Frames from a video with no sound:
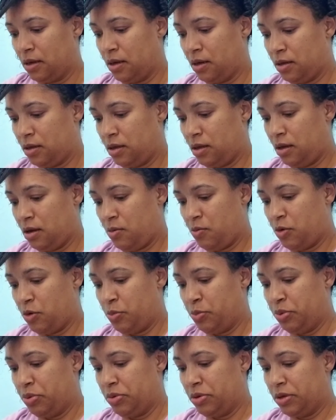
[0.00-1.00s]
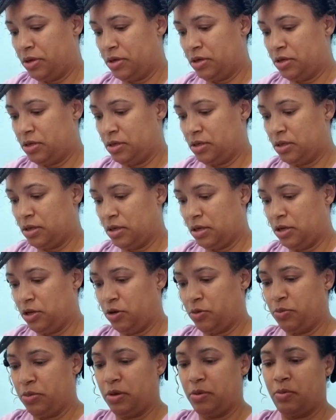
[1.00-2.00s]
I think I'm gonna put just a
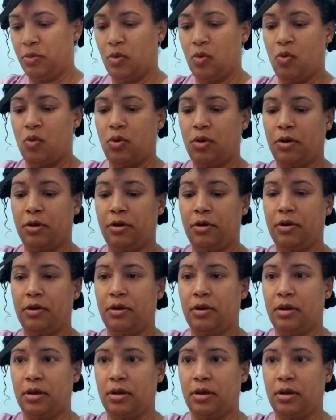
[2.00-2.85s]
little bit more